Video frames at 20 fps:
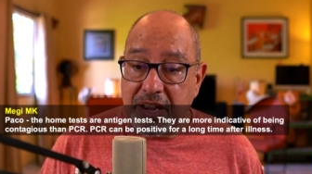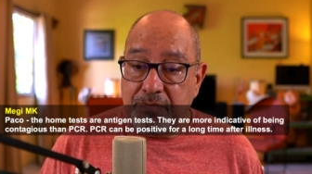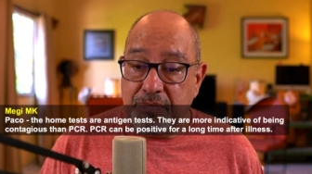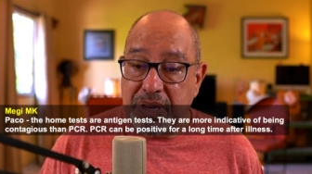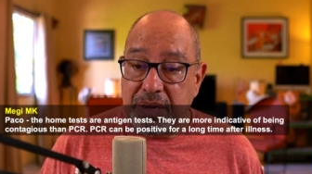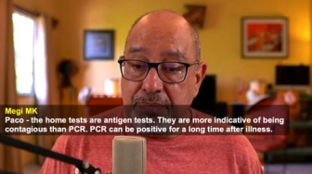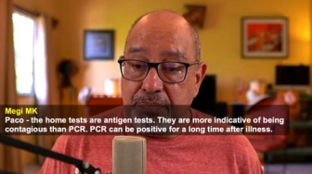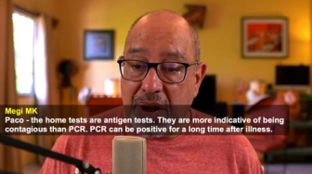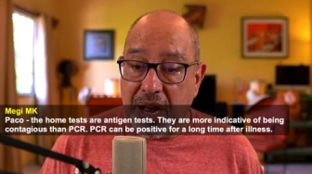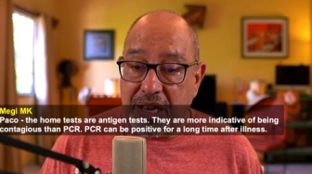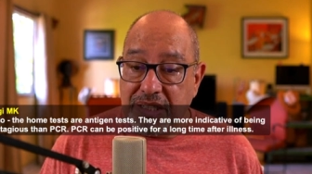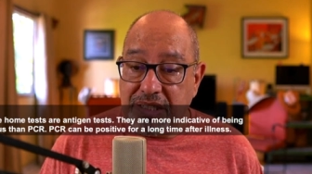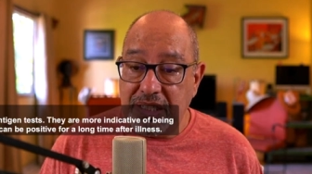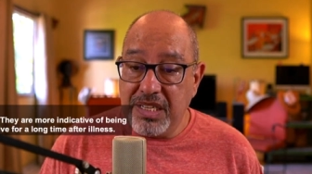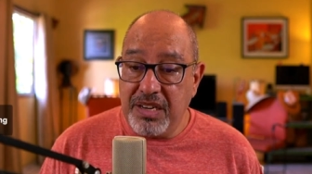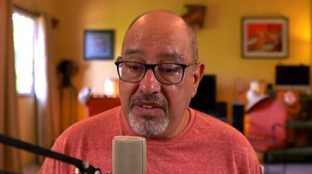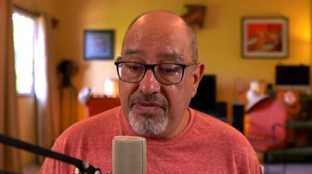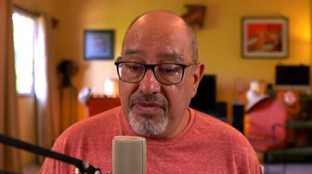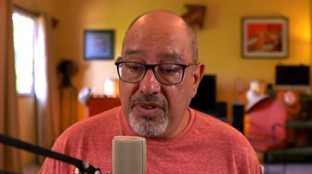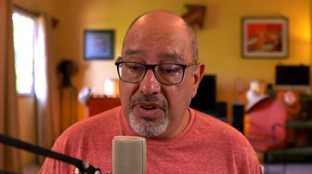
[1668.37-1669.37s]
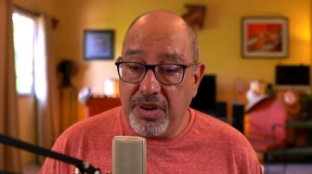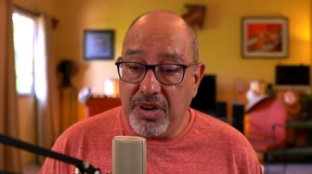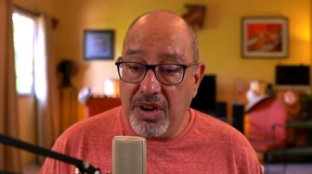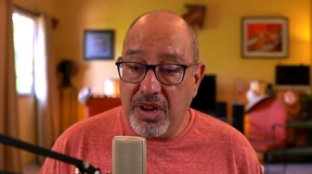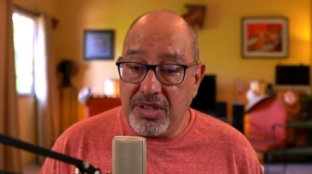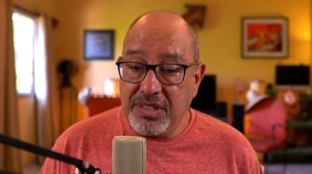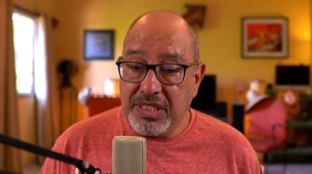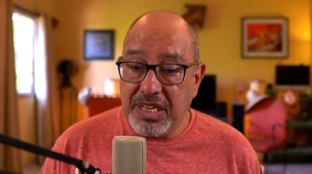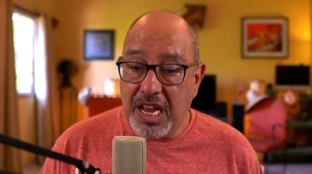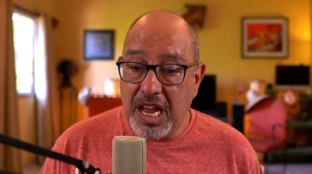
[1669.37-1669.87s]
can be positive for a
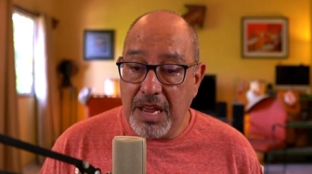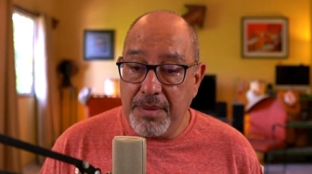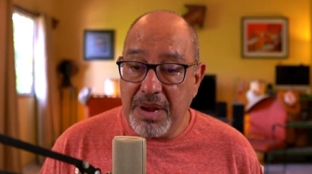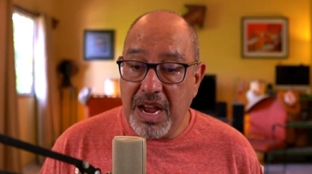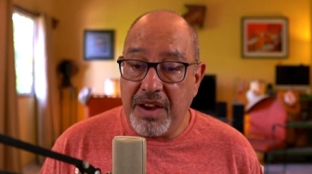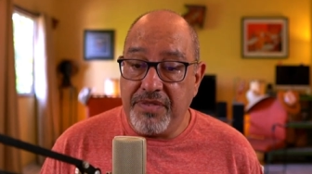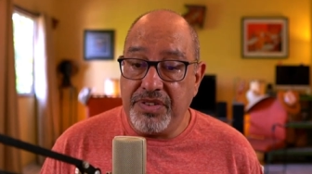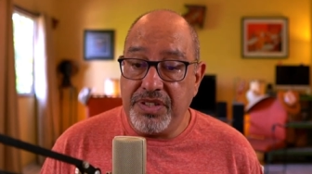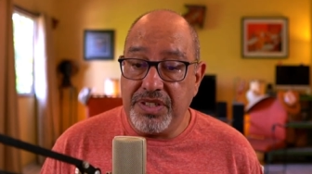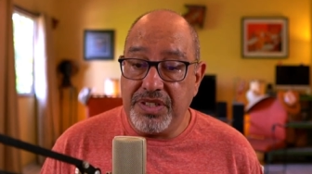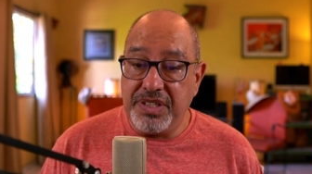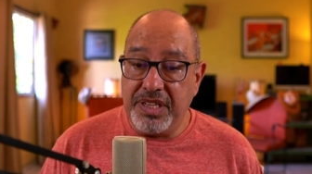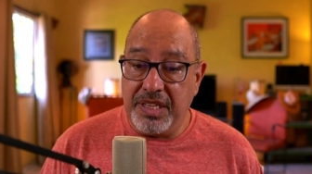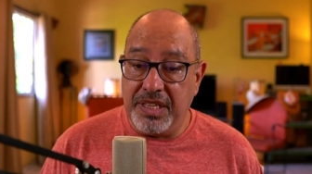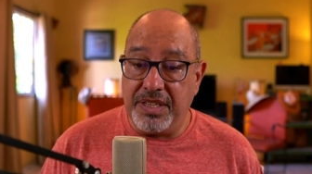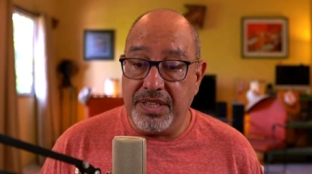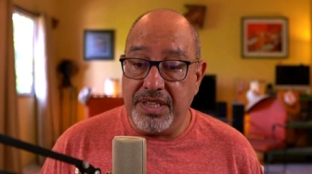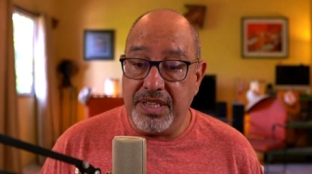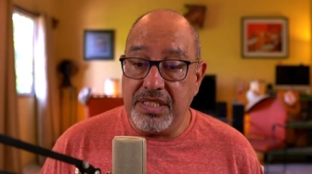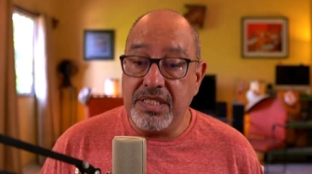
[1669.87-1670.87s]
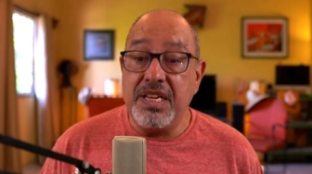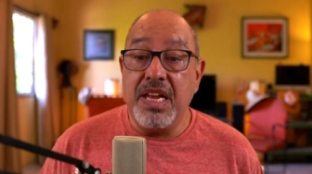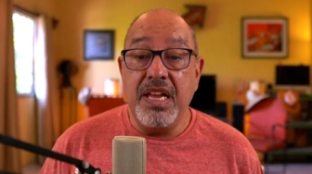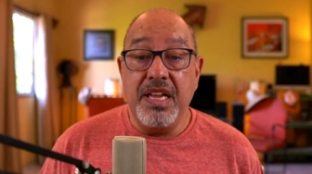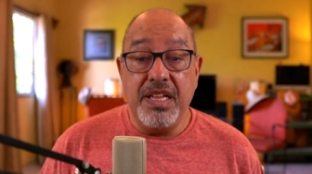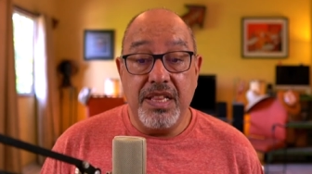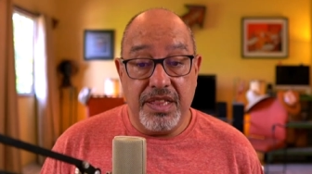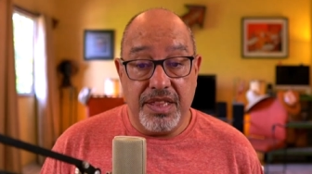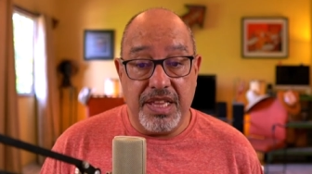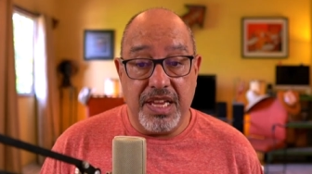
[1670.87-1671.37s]
long time after illness.
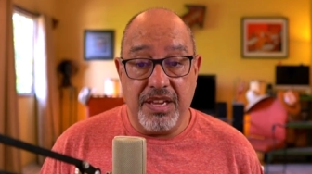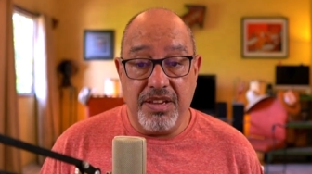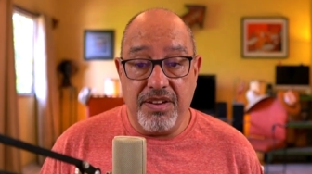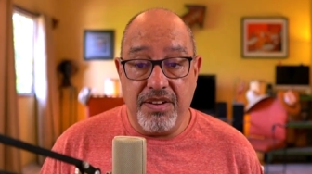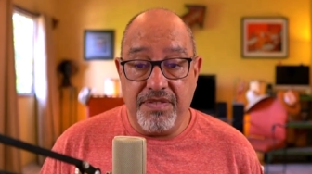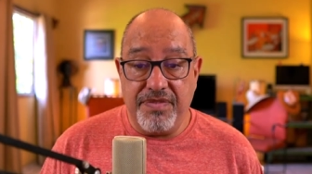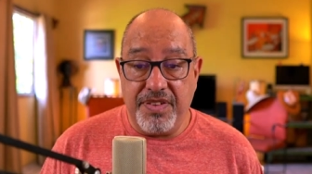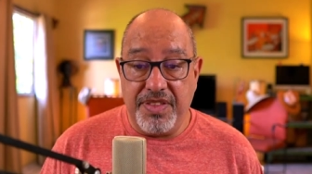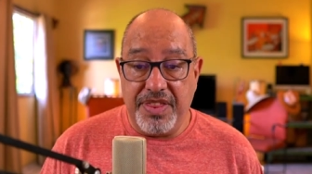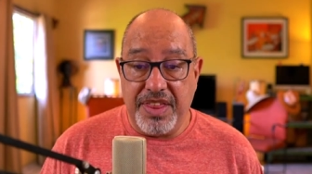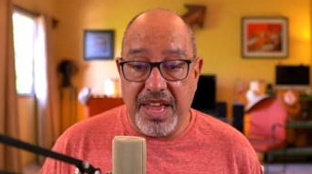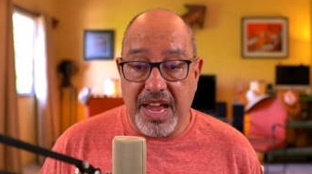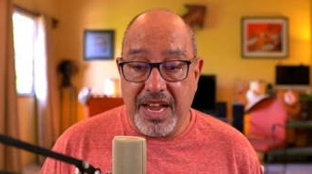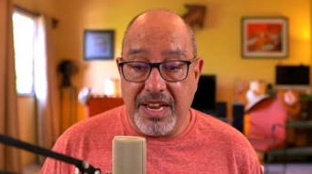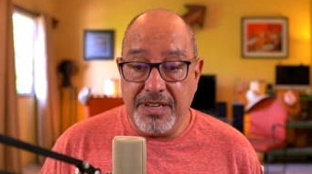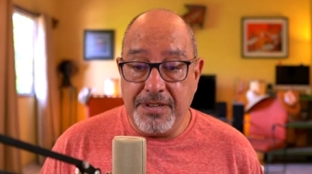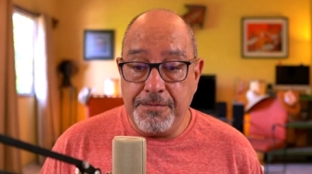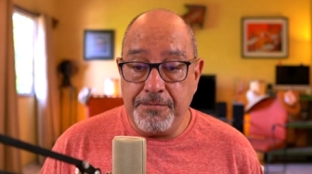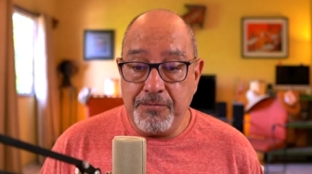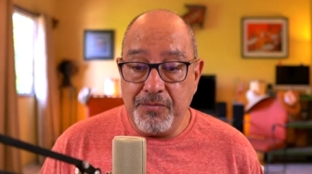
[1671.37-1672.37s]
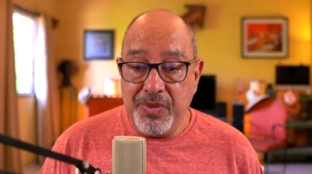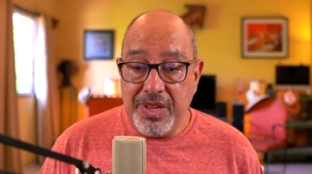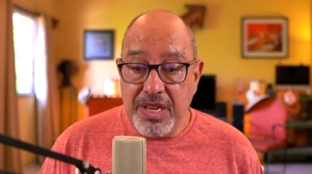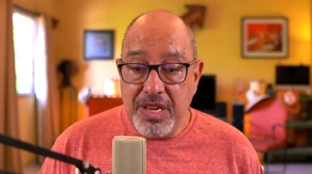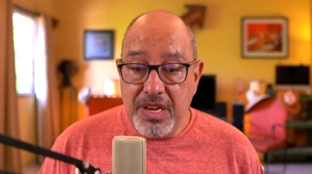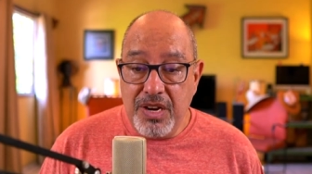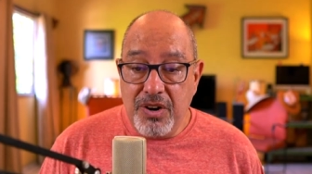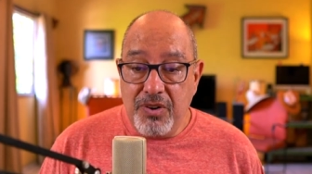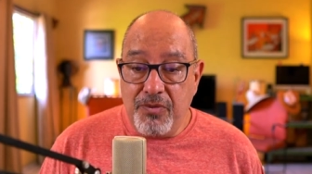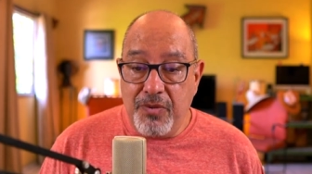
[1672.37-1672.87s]
Thank you for that.
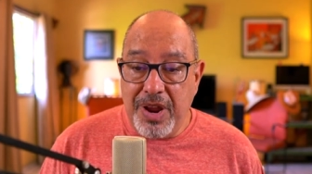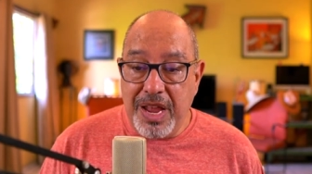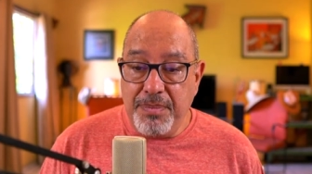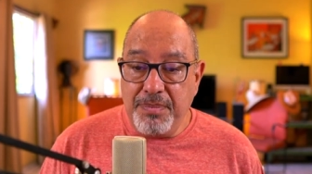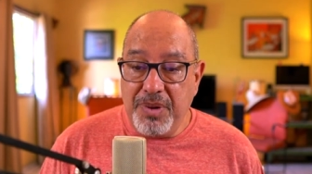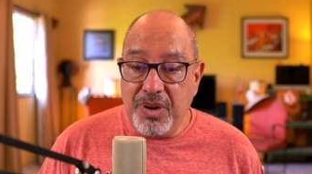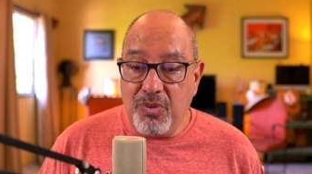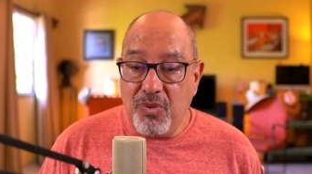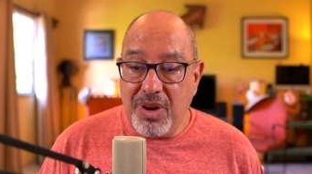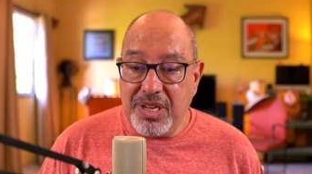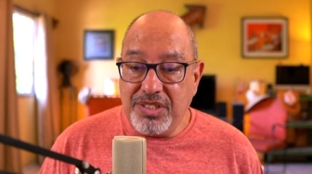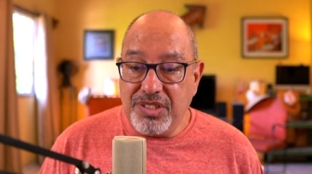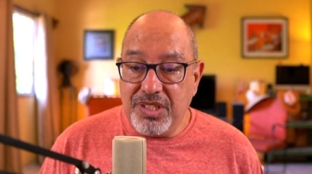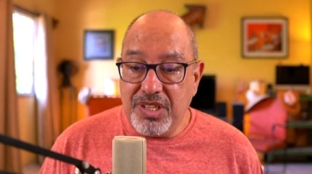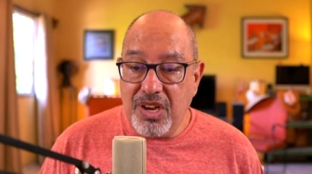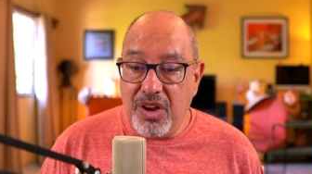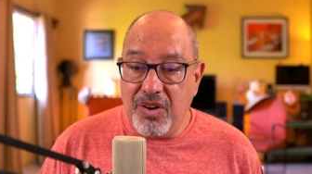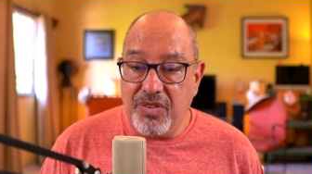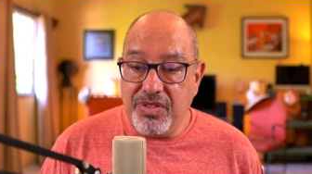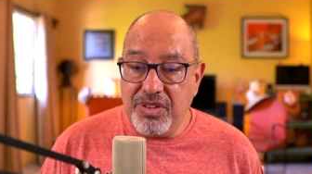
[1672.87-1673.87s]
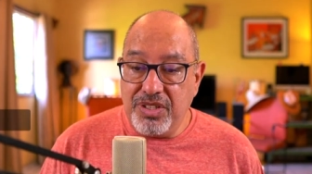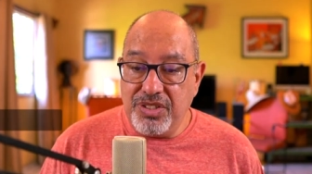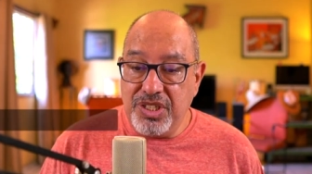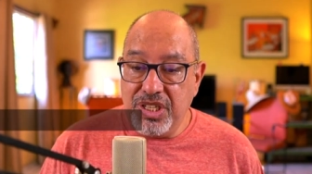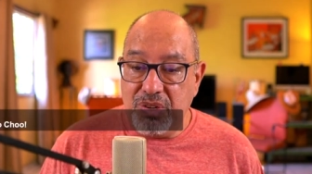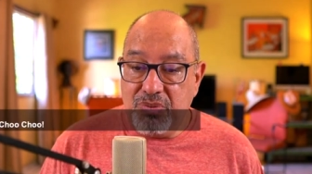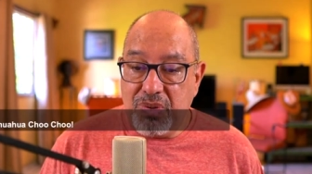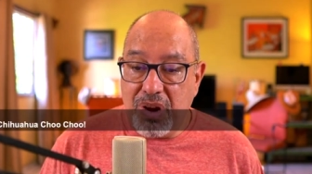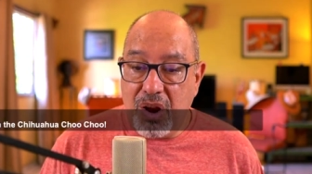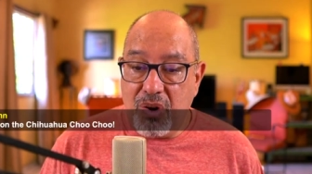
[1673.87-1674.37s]
Raymond wants to go on the
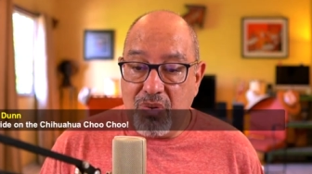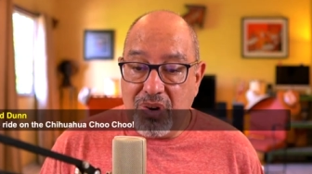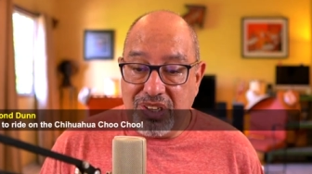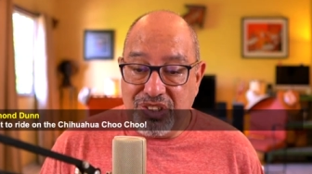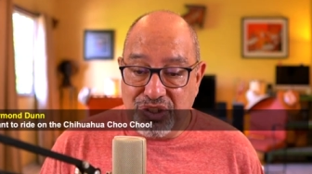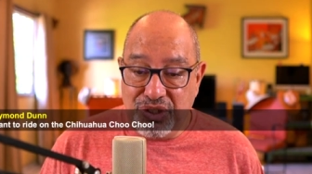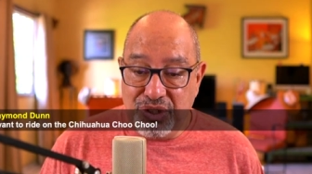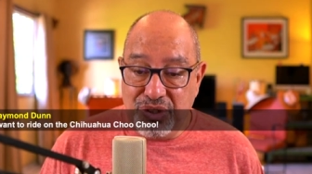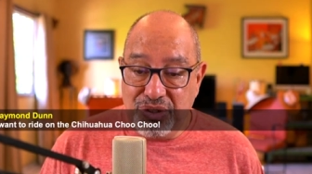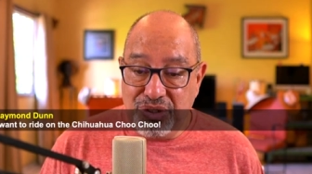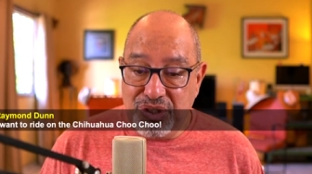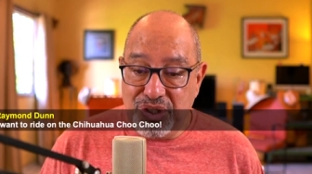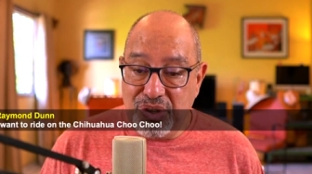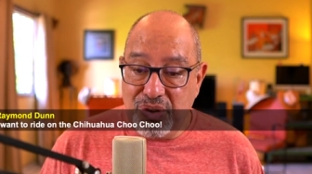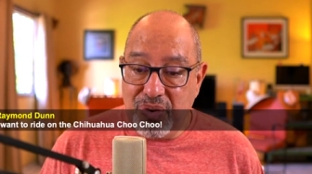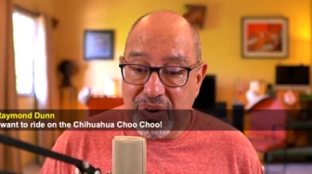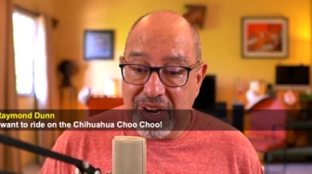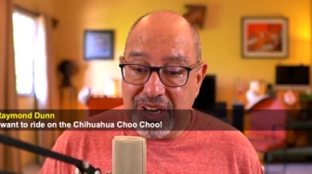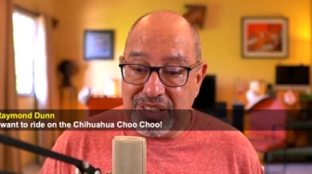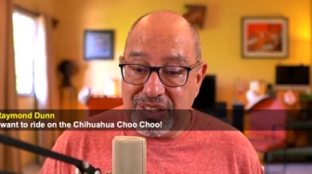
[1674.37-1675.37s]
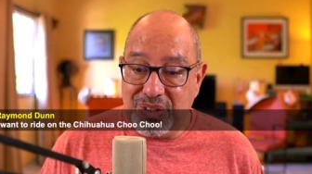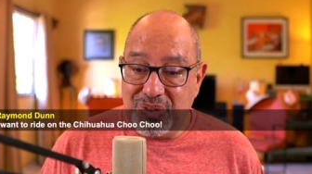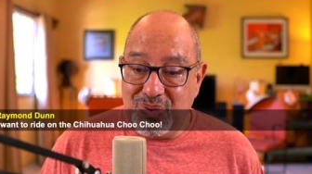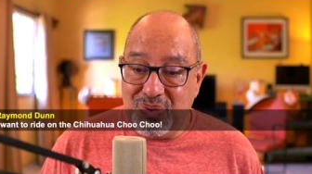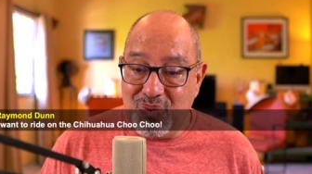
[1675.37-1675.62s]
Chihuahua Choo Choo as